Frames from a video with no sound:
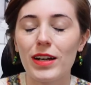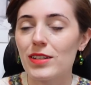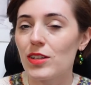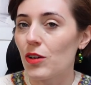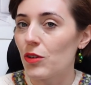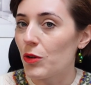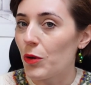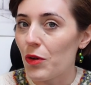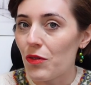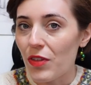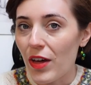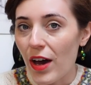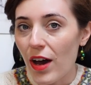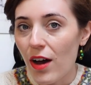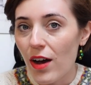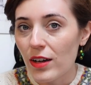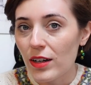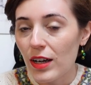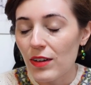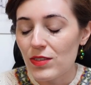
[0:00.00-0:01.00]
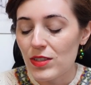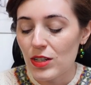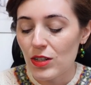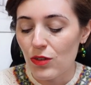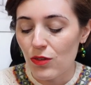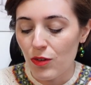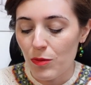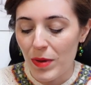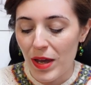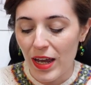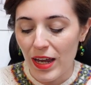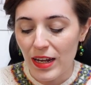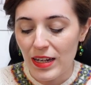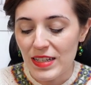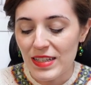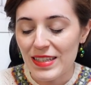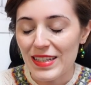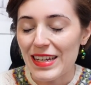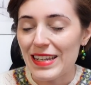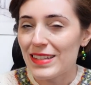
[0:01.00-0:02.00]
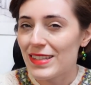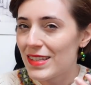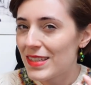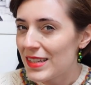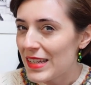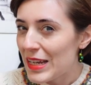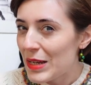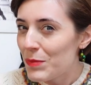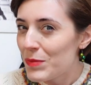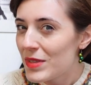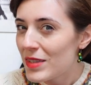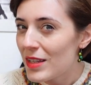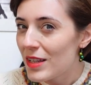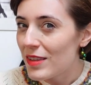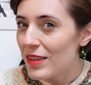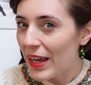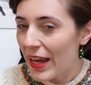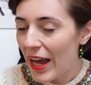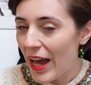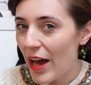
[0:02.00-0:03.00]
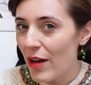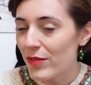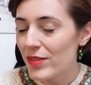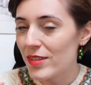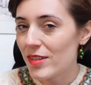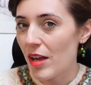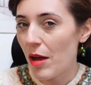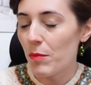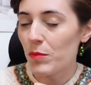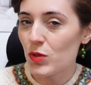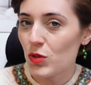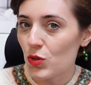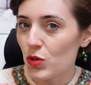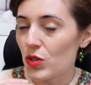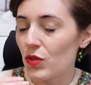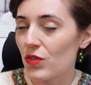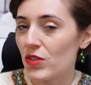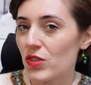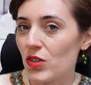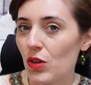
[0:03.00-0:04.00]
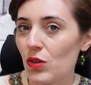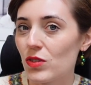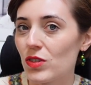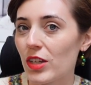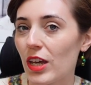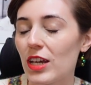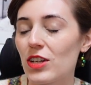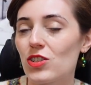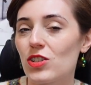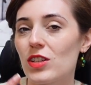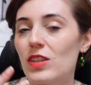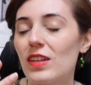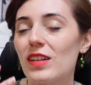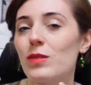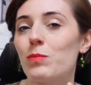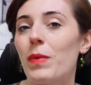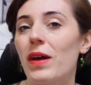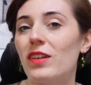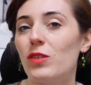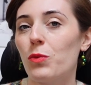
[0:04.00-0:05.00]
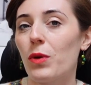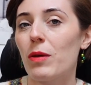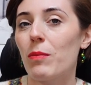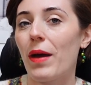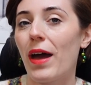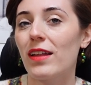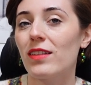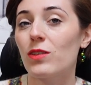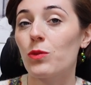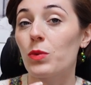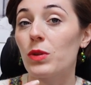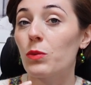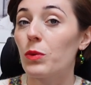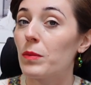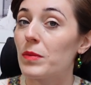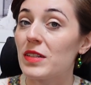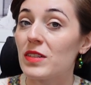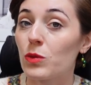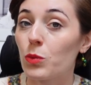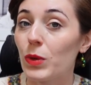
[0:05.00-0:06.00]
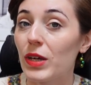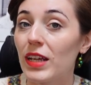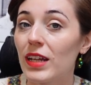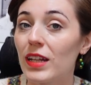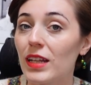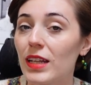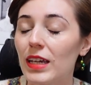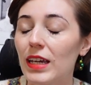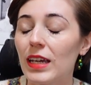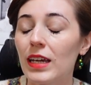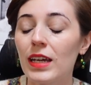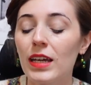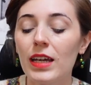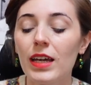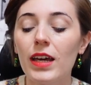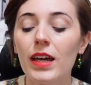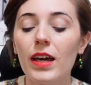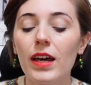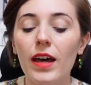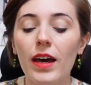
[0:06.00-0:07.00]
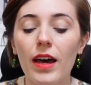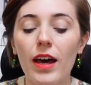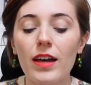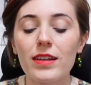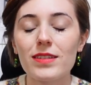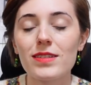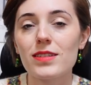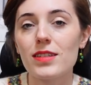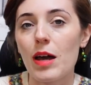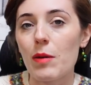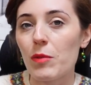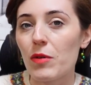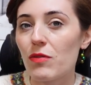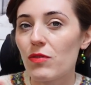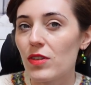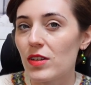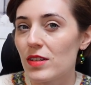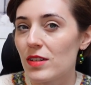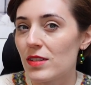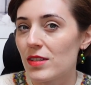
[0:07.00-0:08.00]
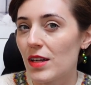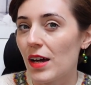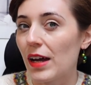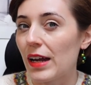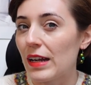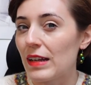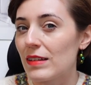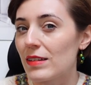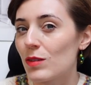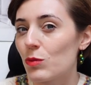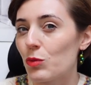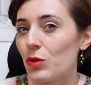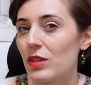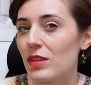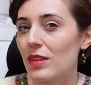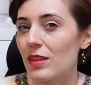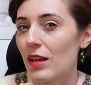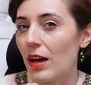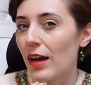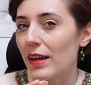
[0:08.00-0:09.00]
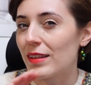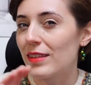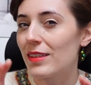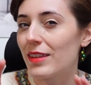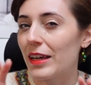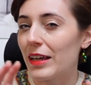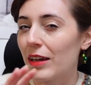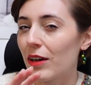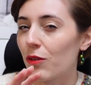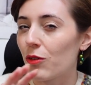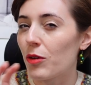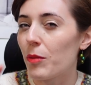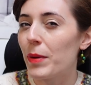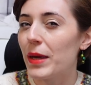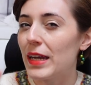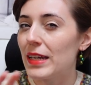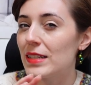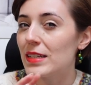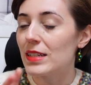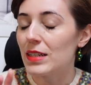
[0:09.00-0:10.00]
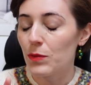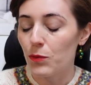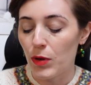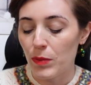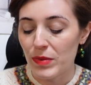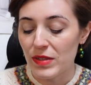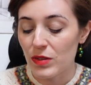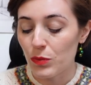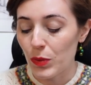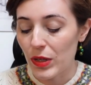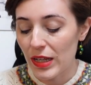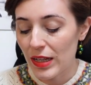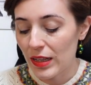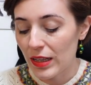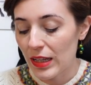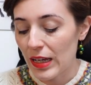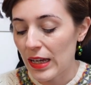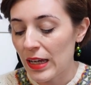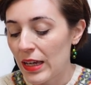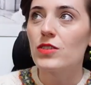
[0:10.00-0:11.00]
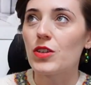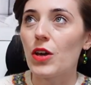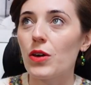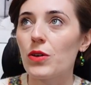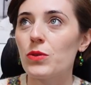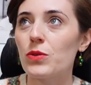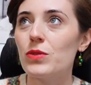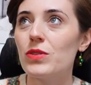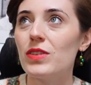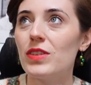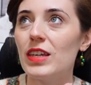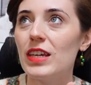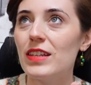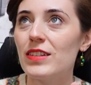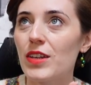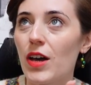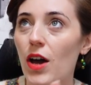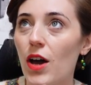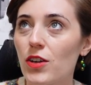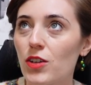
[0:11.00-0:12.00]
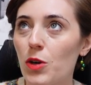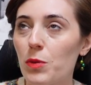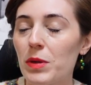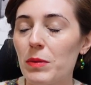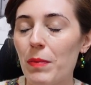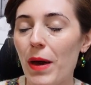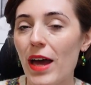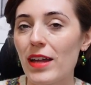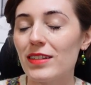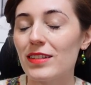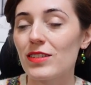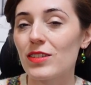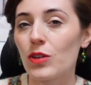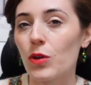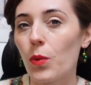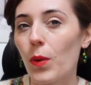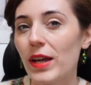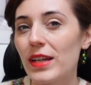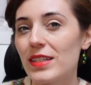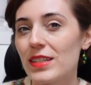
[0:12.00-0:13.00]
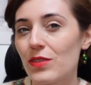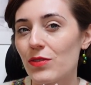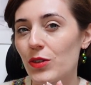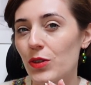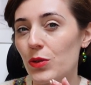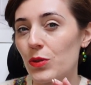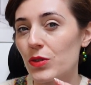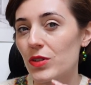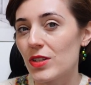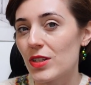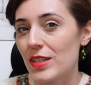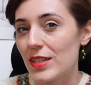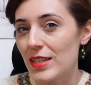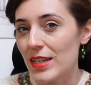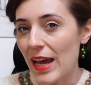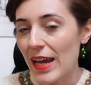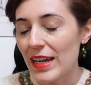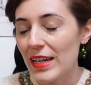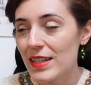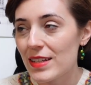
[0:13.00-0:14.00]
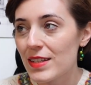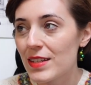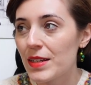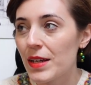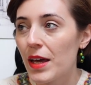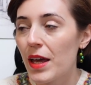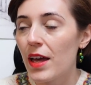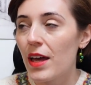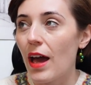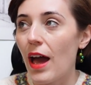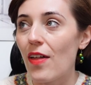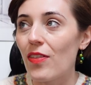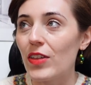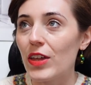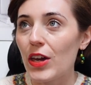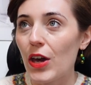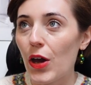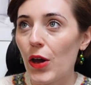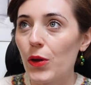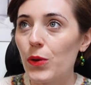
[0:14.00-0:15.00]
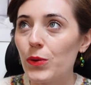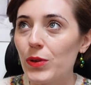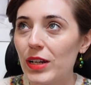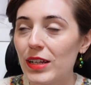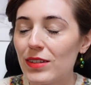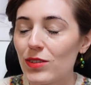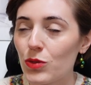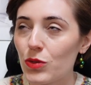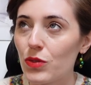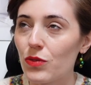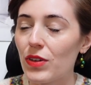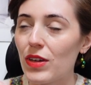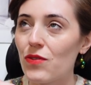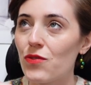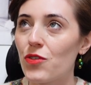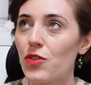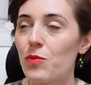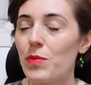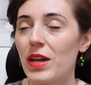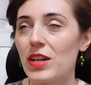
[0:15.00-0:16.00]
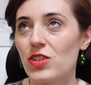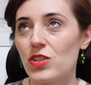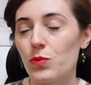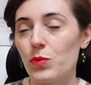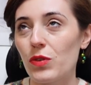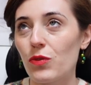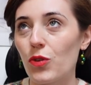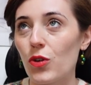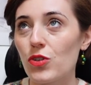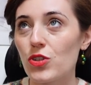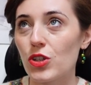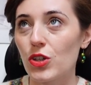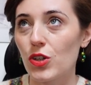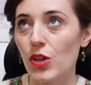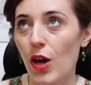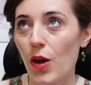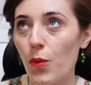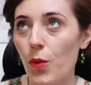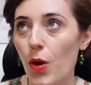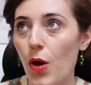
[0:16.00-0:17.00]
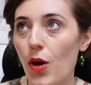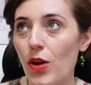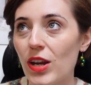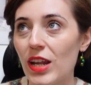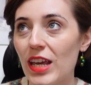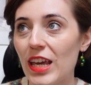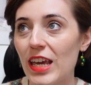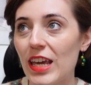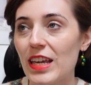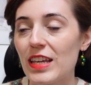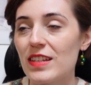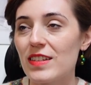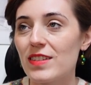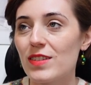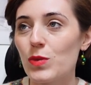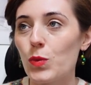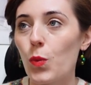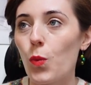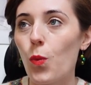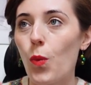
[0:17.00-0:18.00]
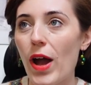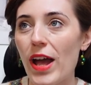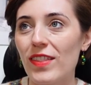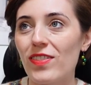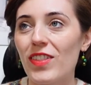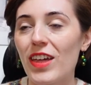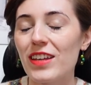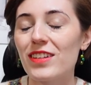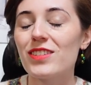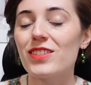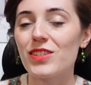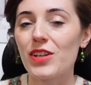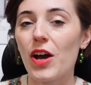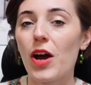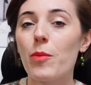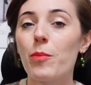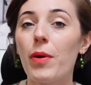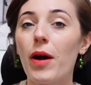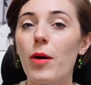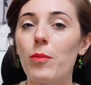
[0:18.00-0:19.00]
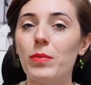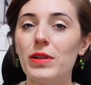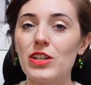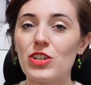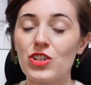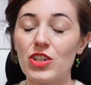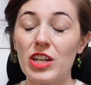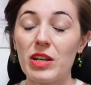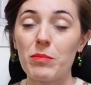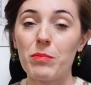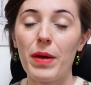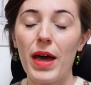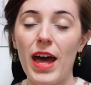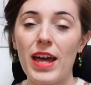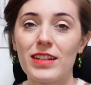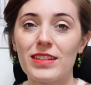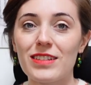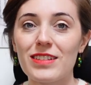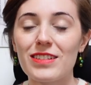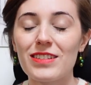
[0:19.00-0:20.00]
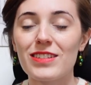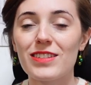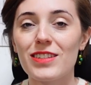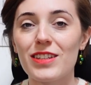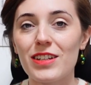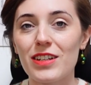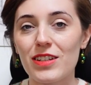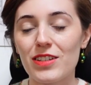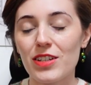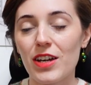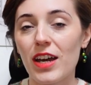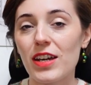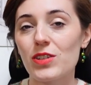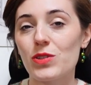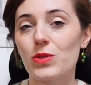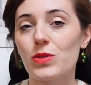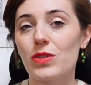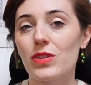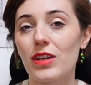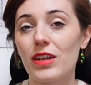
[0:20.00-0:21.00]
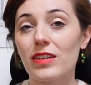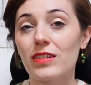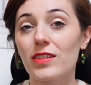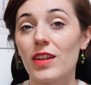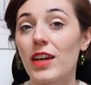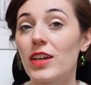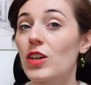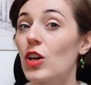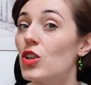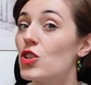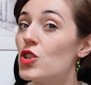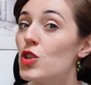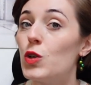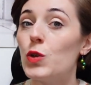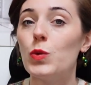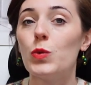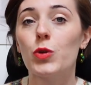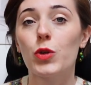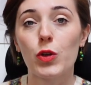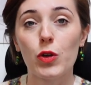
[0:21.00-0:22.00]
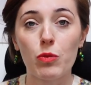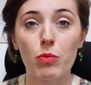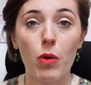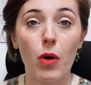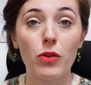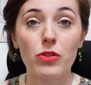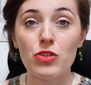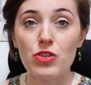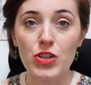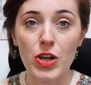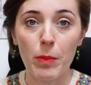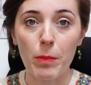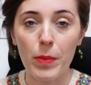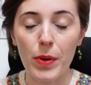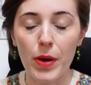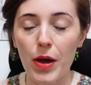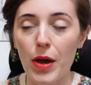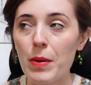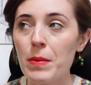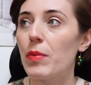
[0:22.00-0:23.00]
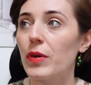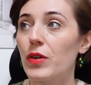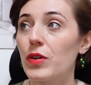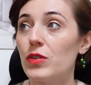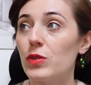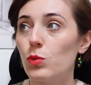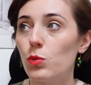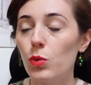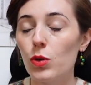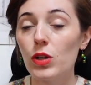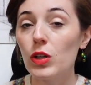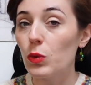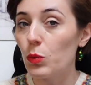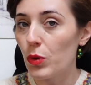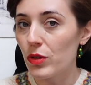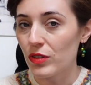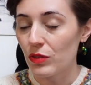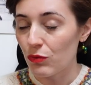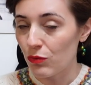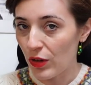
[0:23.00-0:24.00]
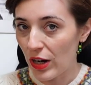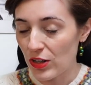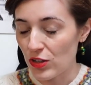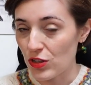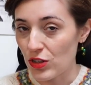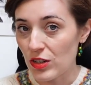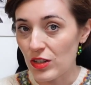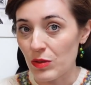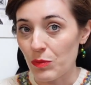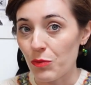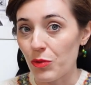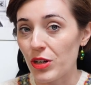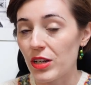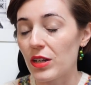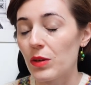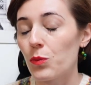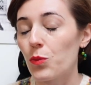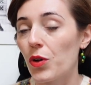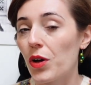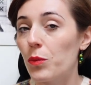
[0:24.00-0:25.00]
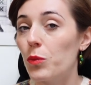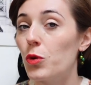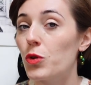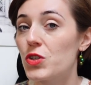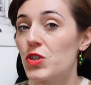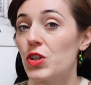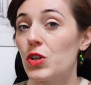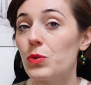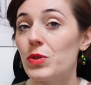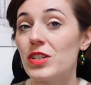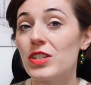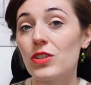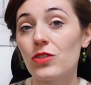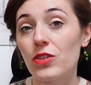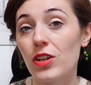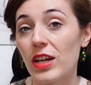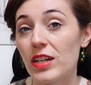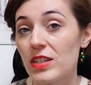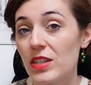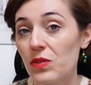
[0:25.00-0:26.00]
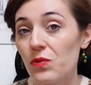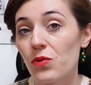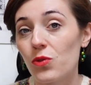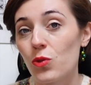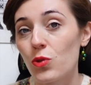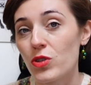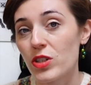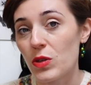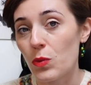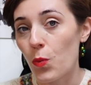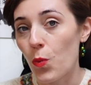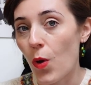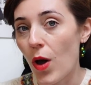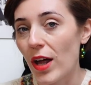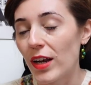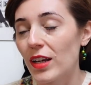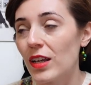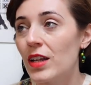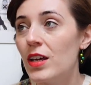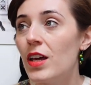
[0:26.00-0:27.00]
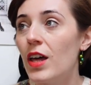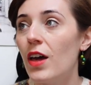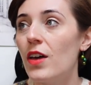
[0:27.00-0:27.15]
I don't know if their archive still remains. It seems that they have some sort of association, these Best Way patterns, with Women's Weekly. Some of the designs I think are repeated in Women's Weekly. So these hard copy patterns are quite difficult to date, and the only sort of information we've got to go on is when they start publishing patterns that are titled things like a two coupon jumper, because wool wasn't rationed in Britain in World War II until 1941.